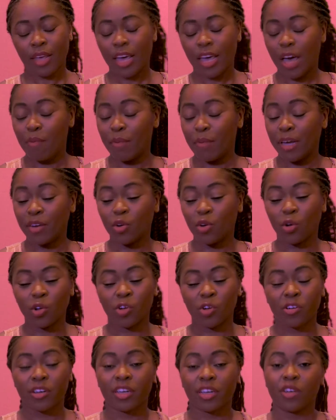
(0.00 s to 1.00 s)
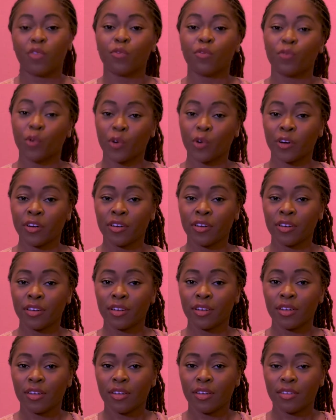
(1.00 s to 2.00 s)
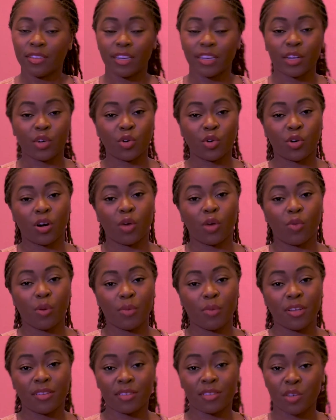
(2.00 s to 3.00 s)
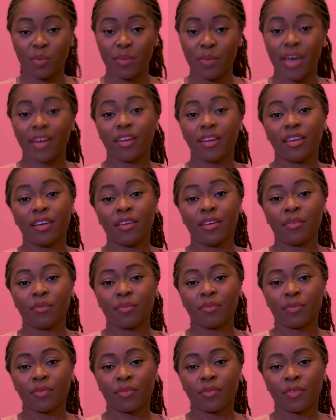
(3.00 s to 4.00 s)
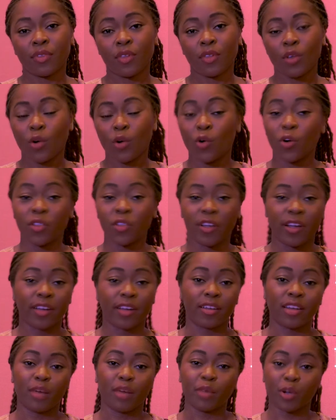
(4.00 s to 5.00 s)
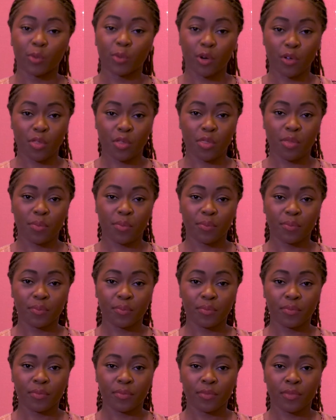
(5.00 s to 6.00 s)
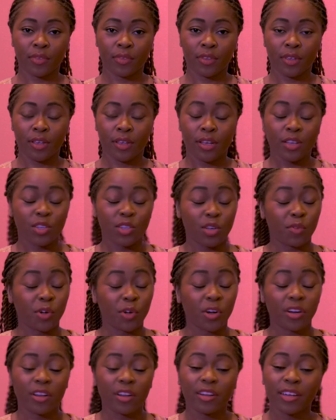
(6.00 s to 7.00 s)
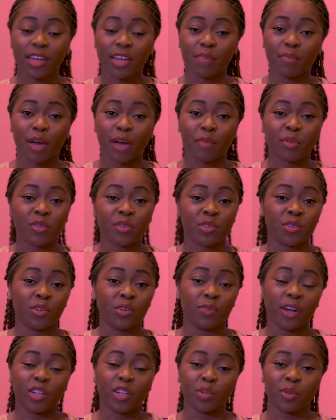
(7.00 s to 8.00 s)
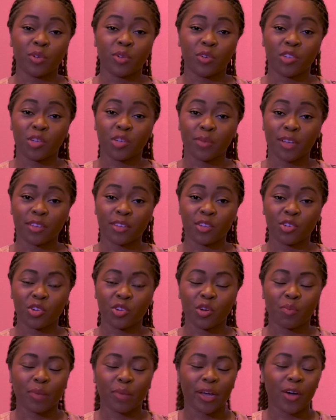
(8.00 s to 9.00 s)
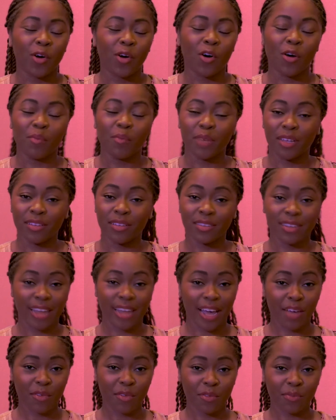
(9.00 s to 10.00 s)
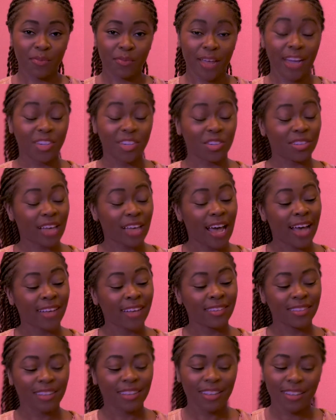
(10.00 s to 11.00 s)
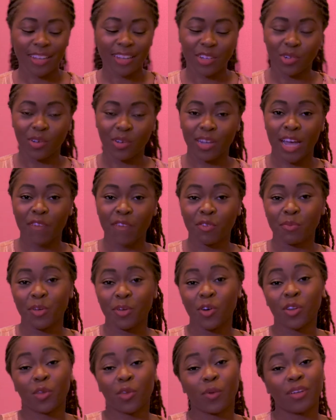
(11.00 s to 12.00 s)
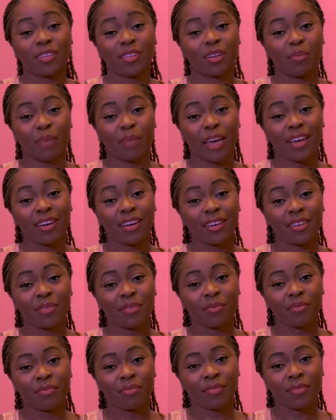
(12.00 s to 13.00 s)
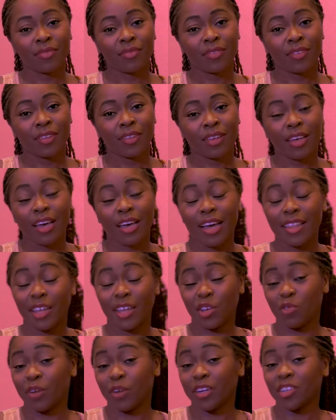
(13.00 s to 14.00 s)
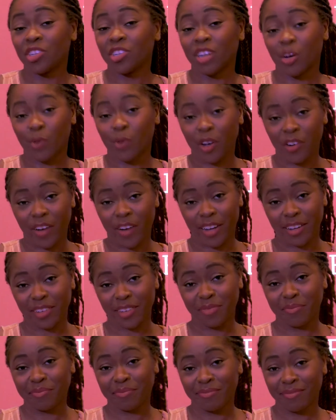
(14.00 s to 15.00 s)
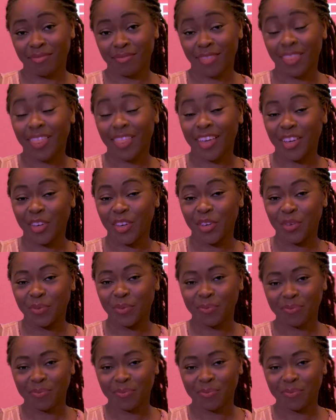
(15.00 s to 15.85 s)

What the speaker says: and men no longer can afford to ignore a woman's humanity or their economic worth. So if you're gonna look at my pursuit of entrepreneurship as a joke, by all means laugh. I just ask that you laugh with me all the way to the bank, and that you write a check while you're at it. Thank you.